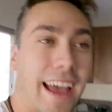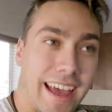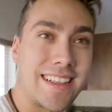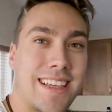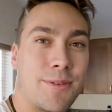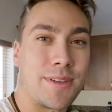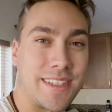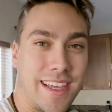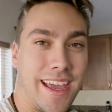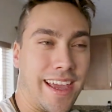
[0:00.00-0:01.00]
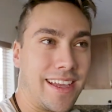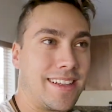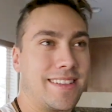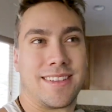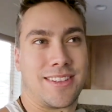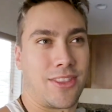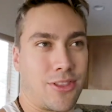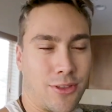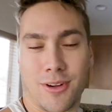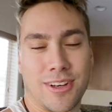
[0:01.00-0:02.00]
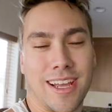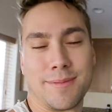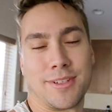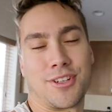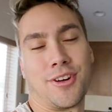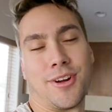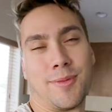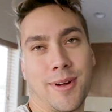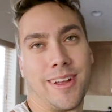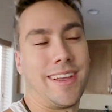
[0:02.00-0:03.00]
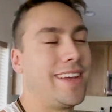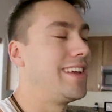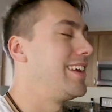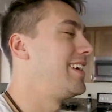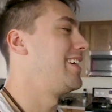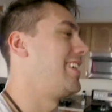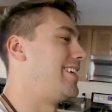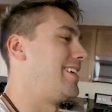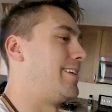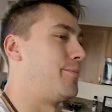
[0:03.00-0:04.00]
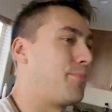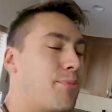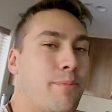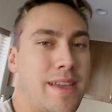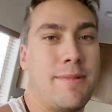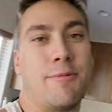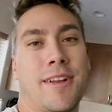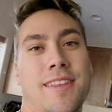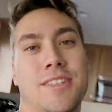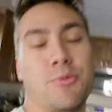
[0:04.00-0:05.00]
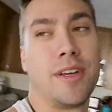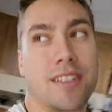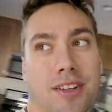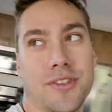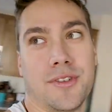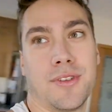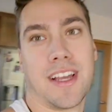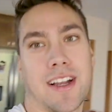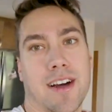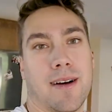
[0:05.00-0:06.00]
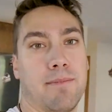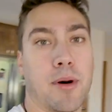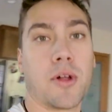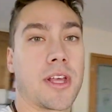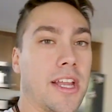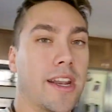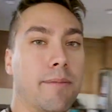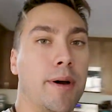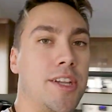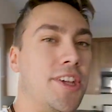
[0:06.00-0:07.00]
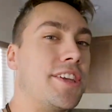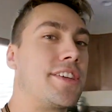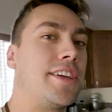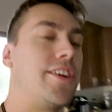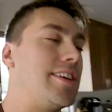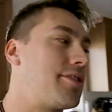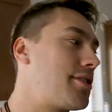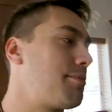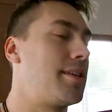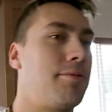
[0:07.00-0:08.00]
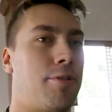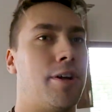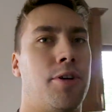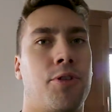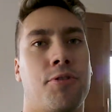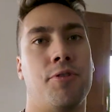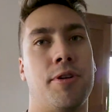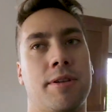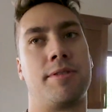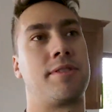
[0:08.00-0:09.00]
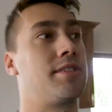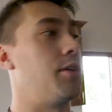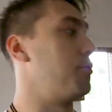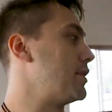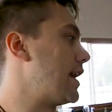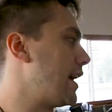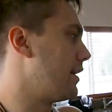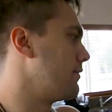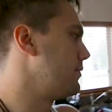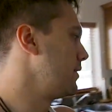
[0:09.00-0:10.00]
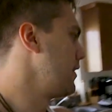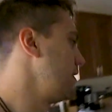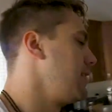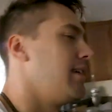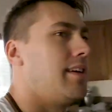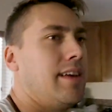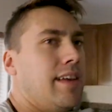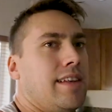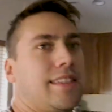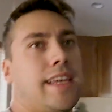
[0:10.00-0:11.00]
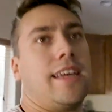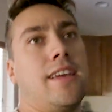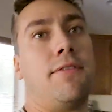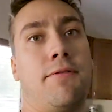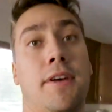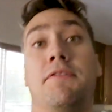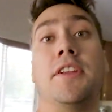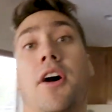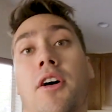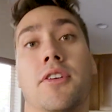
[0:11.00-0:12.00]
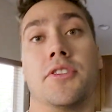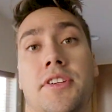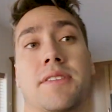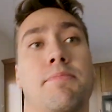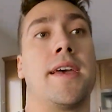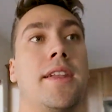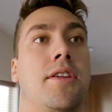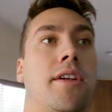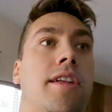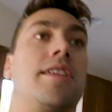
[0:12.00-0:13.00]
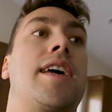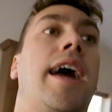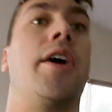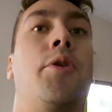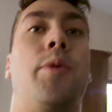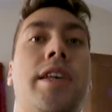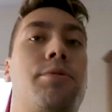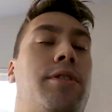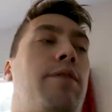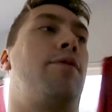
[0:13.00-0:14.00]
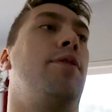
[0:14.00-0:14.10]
As I was saying, 3rd time's a charm, right? Maybe one of these weeks I'll do like a bulking on a budget series or something where I go through and only have, say, $50 to spend on an entire week's worth of